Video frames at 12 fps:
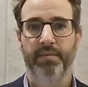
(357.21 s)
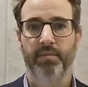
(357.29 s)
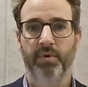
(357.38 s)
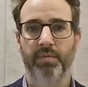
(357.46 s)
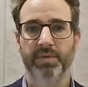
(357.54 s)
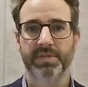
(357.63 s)

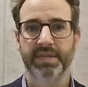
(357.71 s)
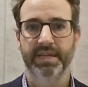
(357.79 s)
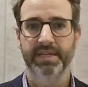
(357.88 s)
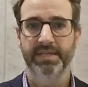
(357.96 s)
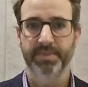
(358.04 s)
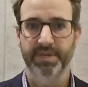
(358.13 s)
What we're
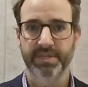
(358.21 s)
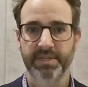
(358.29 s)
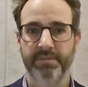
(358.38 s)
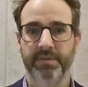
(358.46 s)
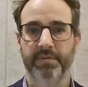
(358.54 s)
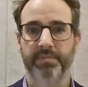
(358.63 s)
seeing is a bit of
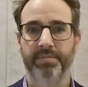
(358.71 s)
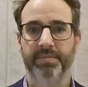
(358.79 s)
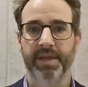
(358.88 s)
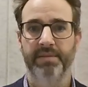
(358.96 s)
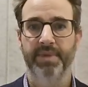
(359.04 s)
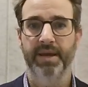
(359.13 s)
self-help.
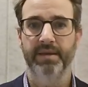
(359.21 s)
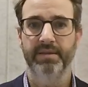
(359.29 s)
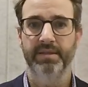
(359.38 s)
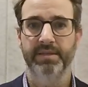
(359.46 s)
They made